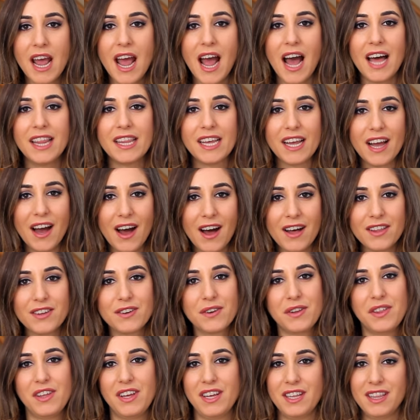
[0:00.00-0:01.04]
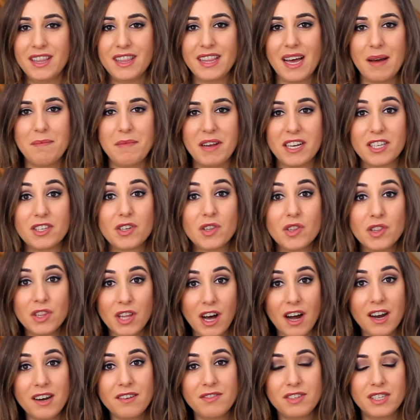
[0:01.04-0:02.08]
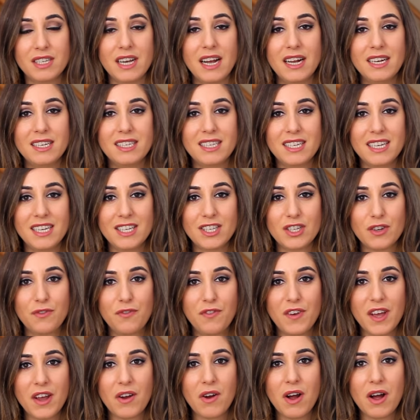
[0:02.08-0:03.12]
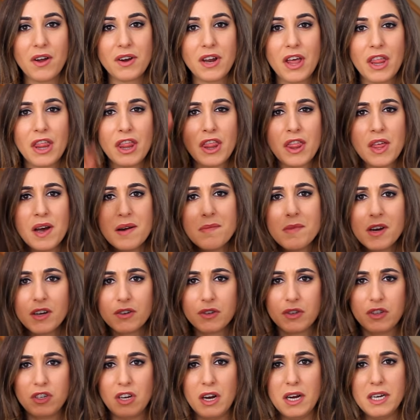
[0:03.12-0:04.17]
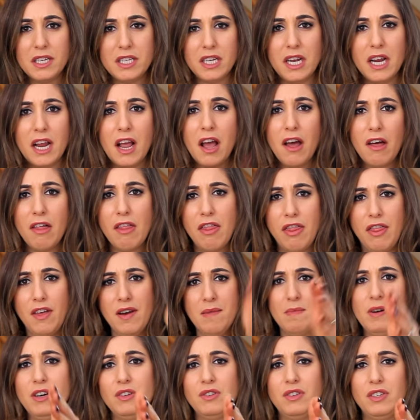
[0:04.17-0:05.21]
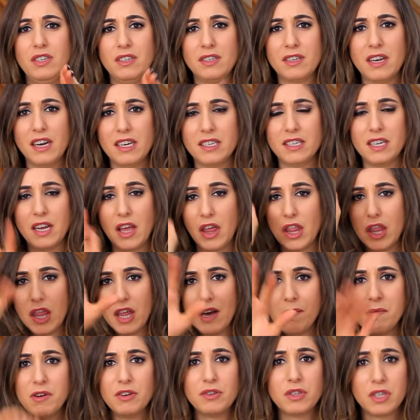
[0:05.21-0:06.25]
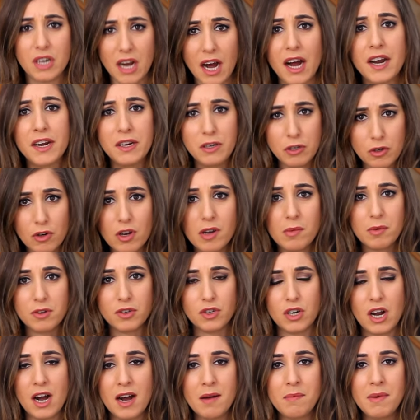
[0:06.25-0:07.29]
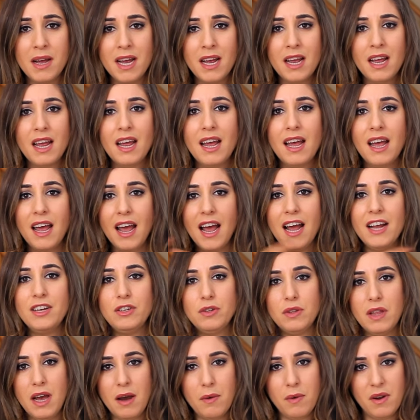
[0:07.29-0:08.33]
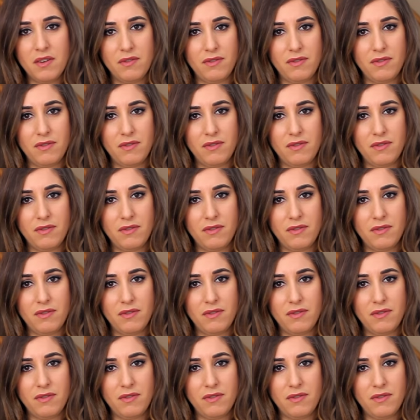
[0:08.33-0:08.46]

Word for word: And the other thing that makes a lot of sense is to figure out the most daunting, the most disgusting, the most unenjoyable job, and do that one